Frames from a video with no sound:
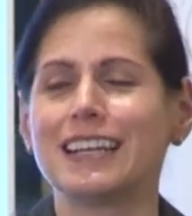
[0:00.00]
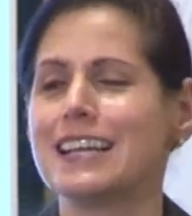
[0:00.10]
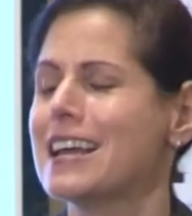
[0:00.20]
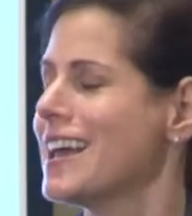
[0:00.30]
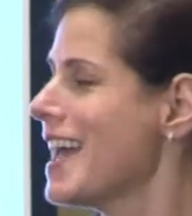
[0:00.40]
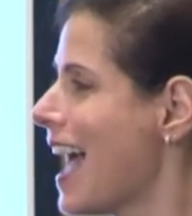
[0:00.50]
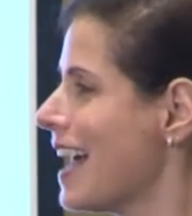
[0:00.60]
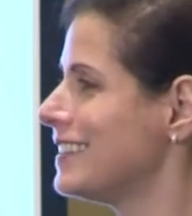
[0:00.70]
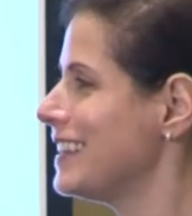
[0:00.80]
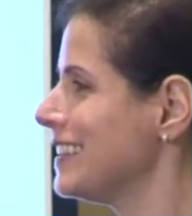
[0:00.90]
And
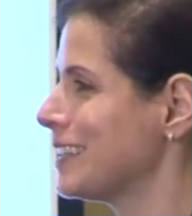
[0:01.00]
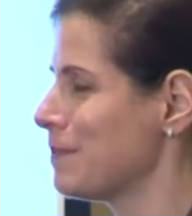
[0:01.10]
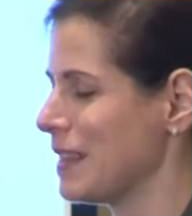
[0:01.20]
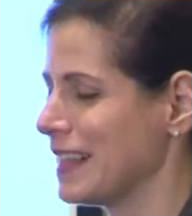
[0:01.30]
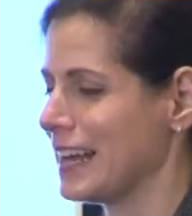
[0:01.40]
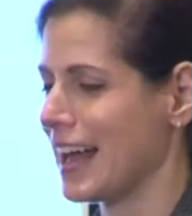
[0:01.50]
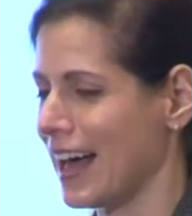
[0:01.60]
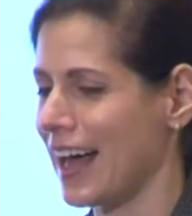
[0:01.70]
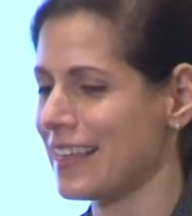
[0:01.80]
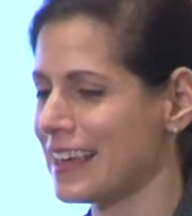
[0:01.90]
as this is something that
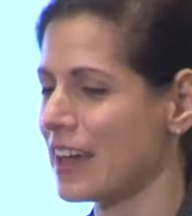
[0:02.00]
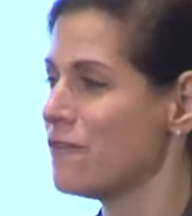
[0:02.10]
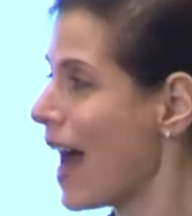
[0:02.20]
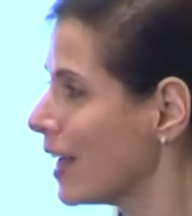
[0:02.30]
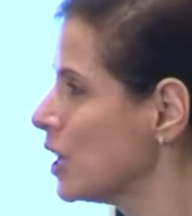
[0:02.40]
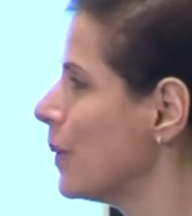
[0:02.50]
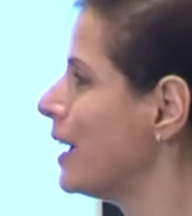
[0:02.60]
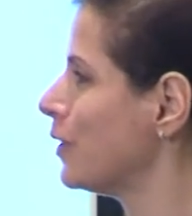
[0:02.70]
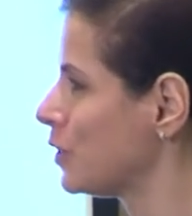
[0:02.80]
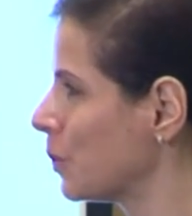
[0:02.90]
uh, I think
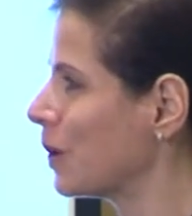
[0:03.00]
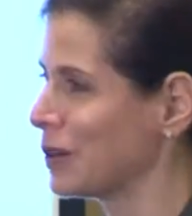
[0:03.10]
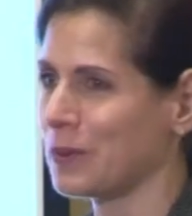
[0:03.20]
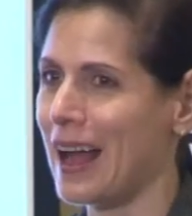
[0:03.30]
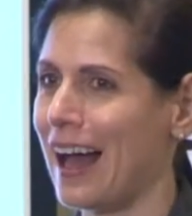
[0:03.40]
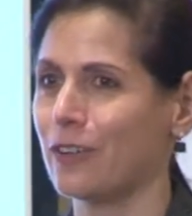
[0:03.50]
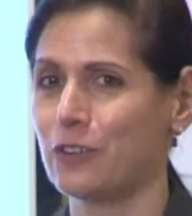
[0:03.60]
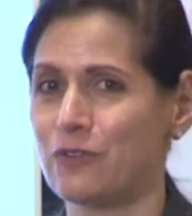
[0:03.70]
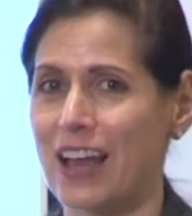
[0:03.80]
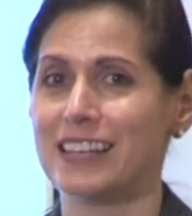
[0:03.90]
evaluators the world
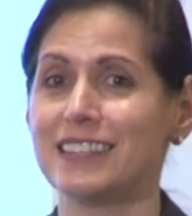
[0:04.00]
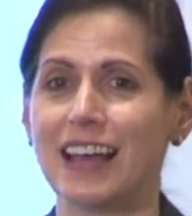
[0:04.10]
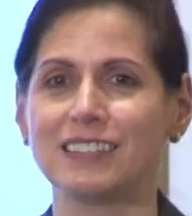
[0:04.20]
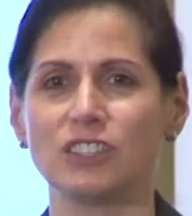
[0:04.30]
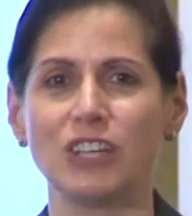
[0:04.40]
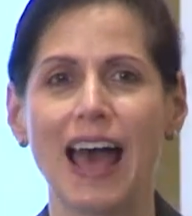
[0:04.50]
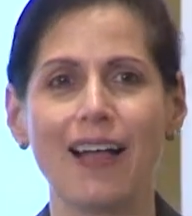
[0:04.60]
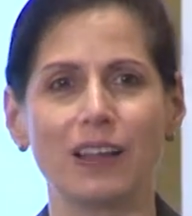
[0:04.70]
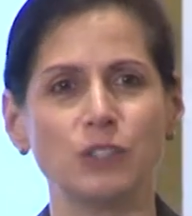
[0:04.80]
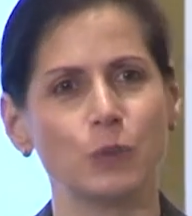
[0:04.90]
around face as a
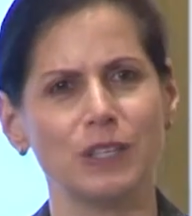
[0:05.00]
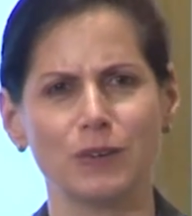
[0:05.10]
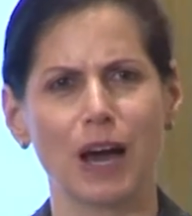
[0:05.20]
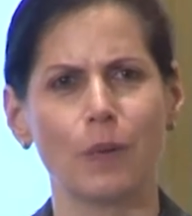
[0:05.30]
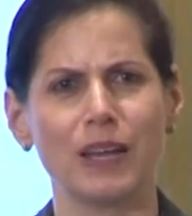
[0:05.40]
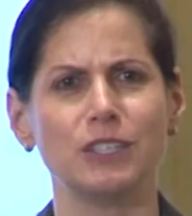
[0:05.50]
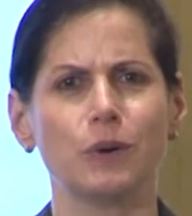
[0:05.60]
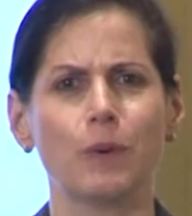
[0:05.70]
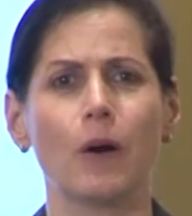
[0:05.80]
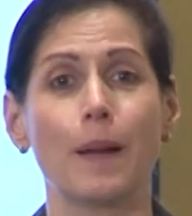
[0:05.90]
challenge when you go
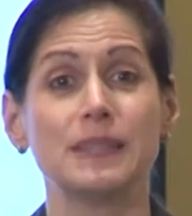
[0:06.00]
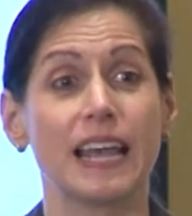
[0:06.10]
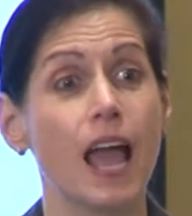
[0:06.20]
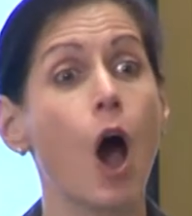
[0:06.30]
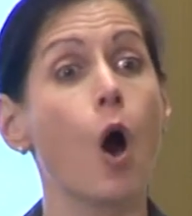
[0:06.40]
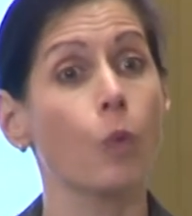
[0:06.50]
into a program and say,